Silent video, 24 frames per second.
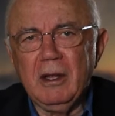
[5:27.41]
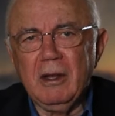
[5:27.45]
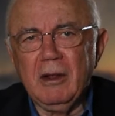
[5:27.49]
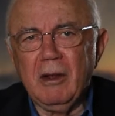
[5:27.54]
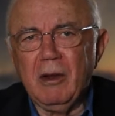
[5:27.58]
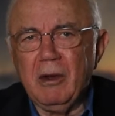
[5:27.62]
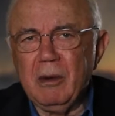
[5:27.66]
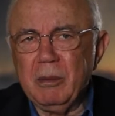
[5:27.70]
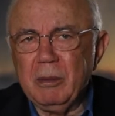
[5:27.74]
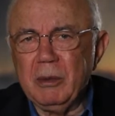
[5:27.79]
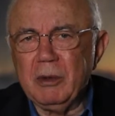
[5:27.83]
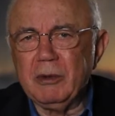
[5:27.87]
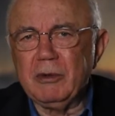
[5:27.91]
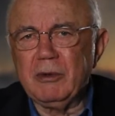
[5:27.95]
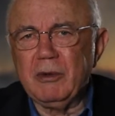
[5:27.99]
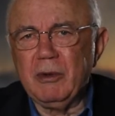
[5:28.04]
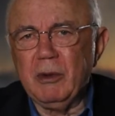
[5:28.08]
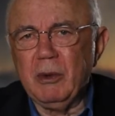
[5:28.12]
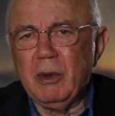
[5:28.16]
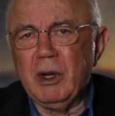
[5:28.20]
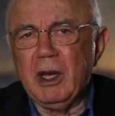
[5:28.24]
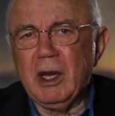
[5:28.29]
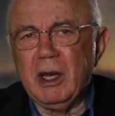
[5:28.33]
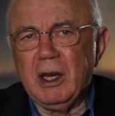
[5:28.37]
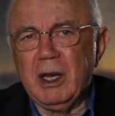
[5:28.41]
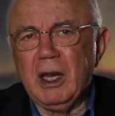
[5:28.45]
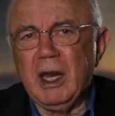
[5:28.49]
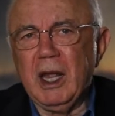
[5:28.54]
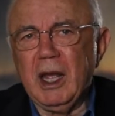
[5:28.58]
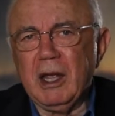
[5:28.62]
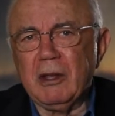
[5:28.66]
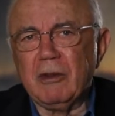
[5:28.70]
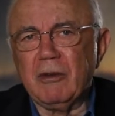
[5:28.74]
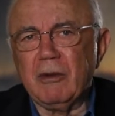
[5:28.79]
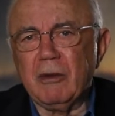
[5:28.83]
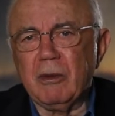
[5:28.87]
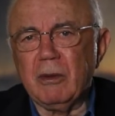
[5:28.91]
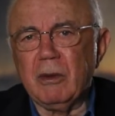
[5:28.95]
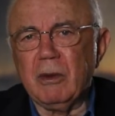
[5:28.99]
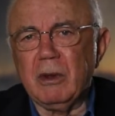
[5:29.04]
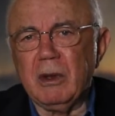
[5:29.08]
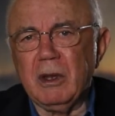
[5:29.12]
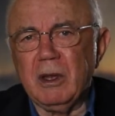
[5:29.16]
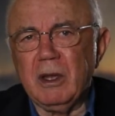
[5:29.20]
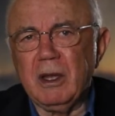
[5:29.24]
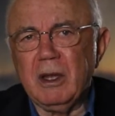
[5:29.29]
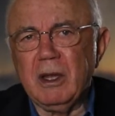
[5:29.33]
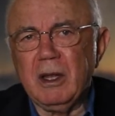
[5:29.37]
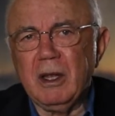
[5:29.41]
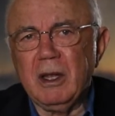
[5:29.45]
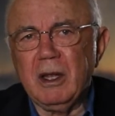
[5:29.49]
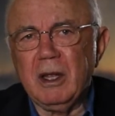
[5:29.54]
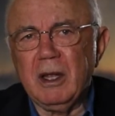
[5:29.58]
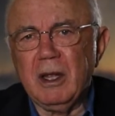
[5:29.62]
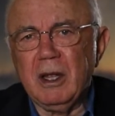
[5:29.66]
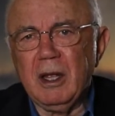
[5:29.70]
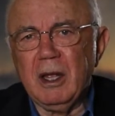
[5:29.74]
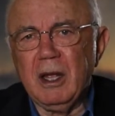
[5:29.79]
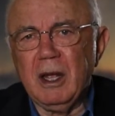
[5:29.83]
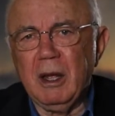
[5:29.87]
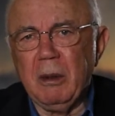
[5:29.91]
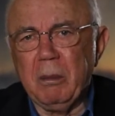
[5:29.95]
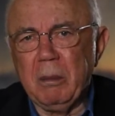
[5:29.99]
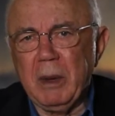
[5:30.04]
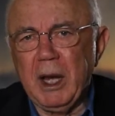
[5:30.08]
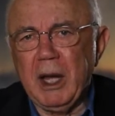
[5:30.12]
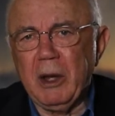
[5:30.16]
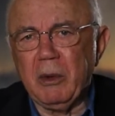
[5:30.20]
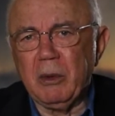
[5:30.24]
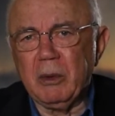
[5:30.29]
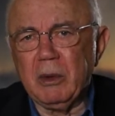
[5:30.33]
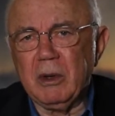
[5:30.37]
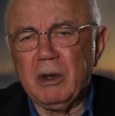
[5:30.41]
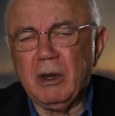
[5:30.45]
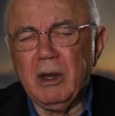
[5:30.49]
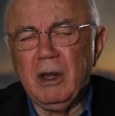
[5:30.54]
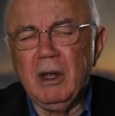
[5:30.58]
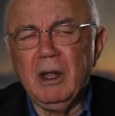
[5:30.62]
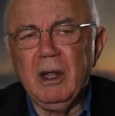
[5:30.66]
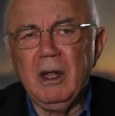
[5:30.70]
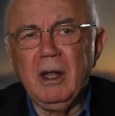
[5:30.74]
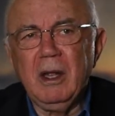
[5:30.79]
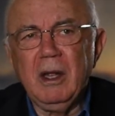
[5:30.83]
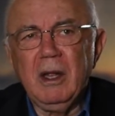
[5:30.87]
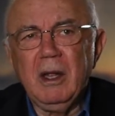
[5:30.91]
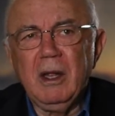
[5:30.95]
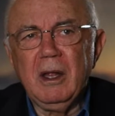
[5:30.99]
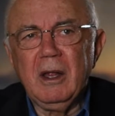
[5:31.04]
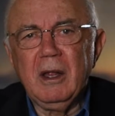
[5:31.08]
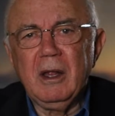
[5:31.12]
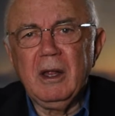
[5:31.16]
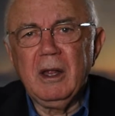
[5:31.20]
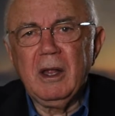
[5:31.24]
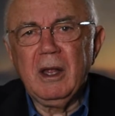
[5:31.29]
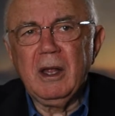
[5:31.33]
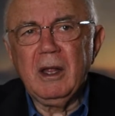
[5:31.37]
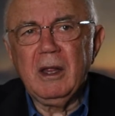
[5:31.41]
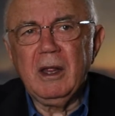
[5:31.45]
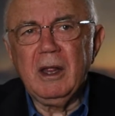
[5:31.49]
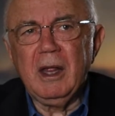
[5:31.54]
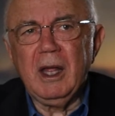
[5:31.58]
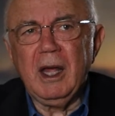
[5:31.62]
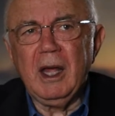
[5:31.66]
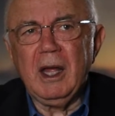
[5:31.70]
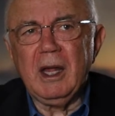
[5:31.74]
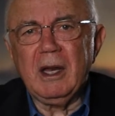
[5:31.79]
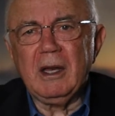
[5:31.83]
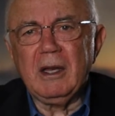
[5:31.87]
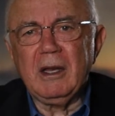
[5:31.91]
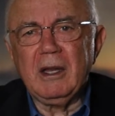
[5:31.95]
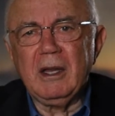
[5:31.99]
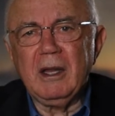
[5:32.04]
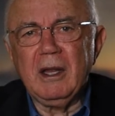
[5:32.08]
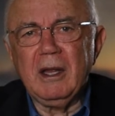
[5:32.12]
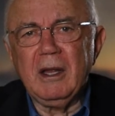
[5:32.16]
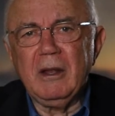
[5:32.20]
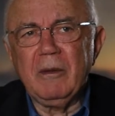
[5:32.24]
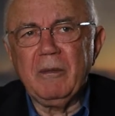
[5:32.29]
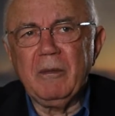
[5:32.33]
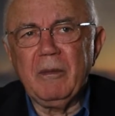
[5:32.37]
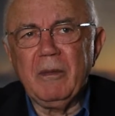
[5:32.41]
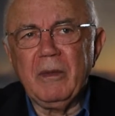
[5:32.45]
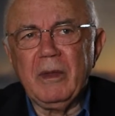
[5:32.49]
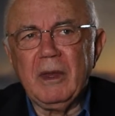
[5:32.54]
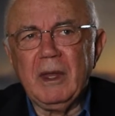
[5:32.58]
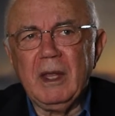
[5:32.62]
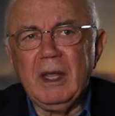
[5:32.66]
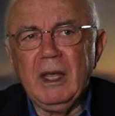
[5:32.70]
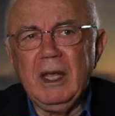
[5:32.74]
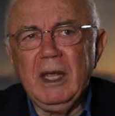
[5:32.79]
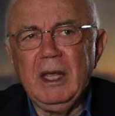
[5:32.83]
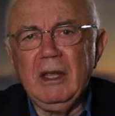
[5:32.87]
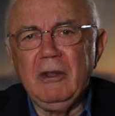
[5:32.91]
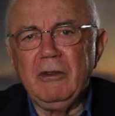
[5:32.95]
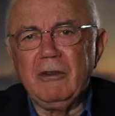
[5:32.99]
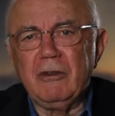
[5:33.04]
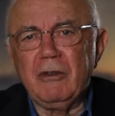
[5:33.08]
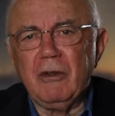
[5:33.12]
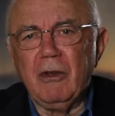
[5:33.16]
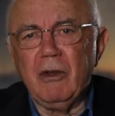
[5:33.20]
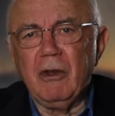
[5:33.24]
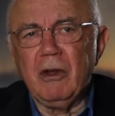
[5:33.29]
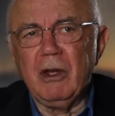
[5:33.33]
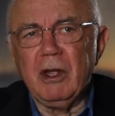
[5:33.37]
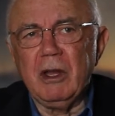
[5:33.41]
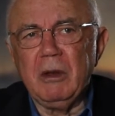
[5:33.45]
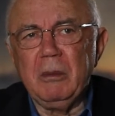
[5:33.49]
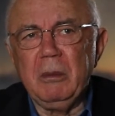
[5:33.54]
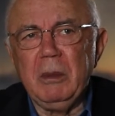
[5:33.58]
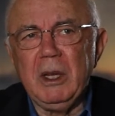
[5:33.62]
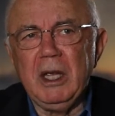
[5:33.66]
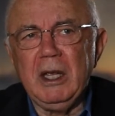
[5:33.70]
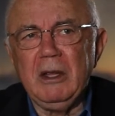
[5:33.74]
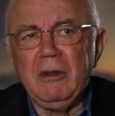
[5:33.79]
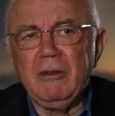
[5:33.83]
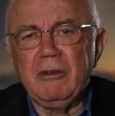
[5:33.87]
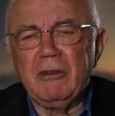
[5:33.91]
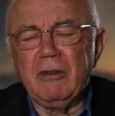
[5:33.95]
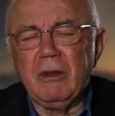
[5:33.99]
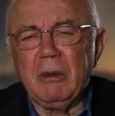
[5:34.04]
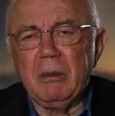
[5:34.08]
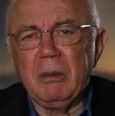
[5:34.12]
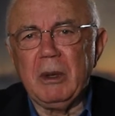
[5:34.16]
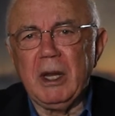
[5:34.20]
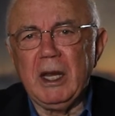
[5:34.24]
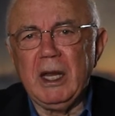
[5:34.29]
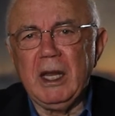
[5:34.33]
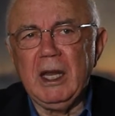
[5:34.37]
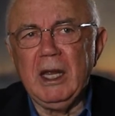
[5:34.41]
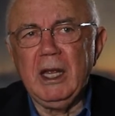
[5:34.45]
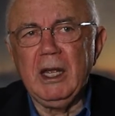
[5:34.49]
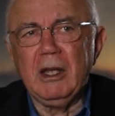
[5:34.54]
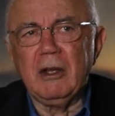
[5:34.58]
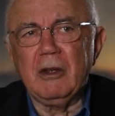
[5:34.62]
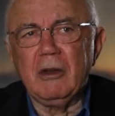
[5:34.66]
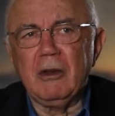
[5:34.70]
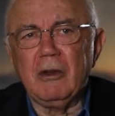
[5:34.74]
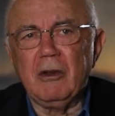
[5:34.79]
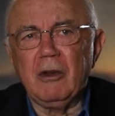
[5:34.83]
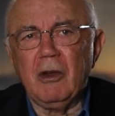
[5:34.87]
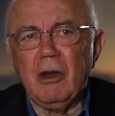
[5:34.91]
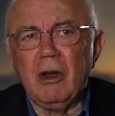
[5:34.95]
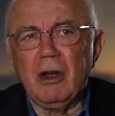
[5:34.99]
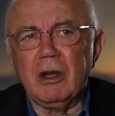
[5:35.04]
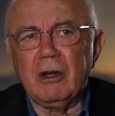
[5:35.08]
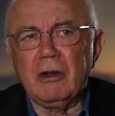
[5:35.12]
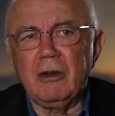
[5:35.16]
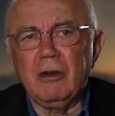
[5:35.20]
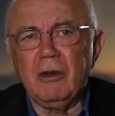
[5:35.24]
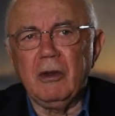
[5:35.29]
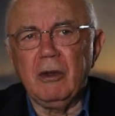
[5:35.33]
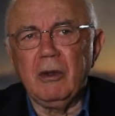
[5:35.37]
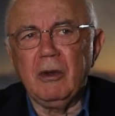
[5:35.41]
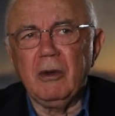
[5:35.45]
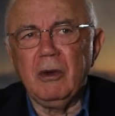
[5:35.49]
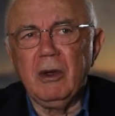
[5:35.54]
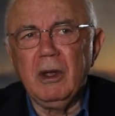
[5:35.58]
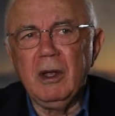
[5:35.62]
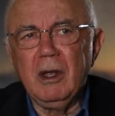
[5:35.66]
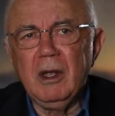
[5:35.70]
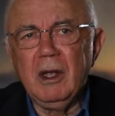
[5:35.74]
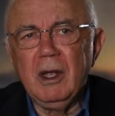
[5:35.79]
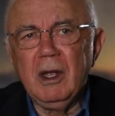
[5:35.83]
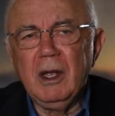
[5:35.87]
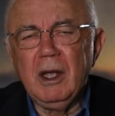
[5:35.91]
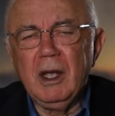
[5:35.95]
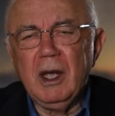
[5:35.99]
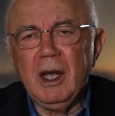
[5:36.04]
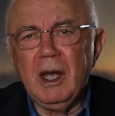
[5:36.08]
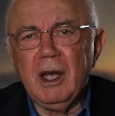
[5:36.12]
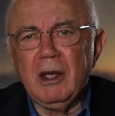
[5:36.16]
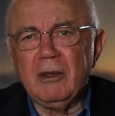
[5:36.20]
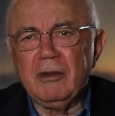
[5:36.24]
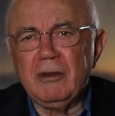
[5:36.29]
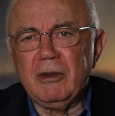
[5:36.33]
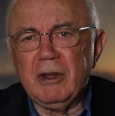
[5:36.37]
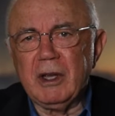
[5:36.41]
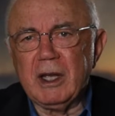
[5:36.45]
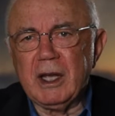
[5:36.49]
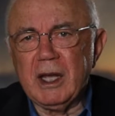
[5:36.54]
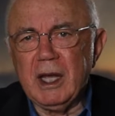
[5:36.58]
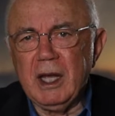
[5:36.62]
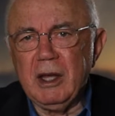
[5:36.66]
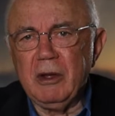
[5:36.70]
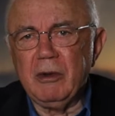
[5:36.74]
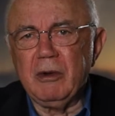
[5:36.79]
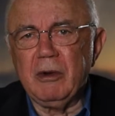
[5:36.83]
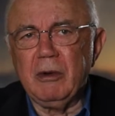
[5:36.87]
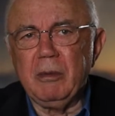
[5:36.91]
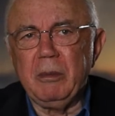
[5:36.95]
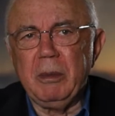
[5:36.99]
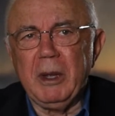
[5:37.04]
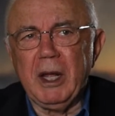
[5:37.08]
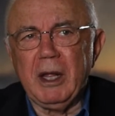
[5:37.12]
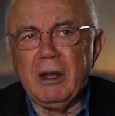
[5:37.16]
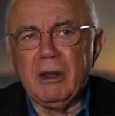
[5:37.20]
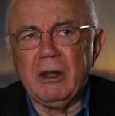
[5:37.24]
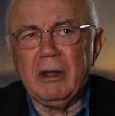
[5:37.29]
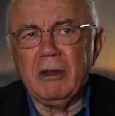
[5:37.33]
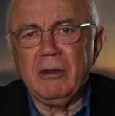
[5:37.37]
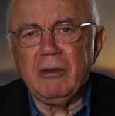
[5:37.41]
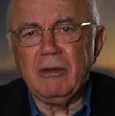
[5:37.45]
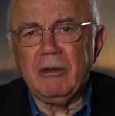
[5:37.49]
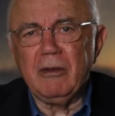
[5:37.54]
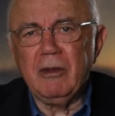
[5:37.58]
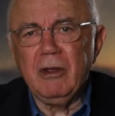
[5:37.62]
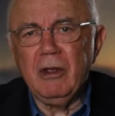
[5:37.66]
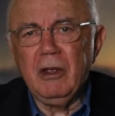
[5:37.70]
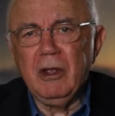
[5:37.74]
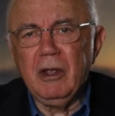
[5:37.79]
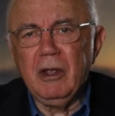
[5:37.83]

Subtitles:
almost to an unnatural amount, that he saw in me somebody he could talk to as a counterbalance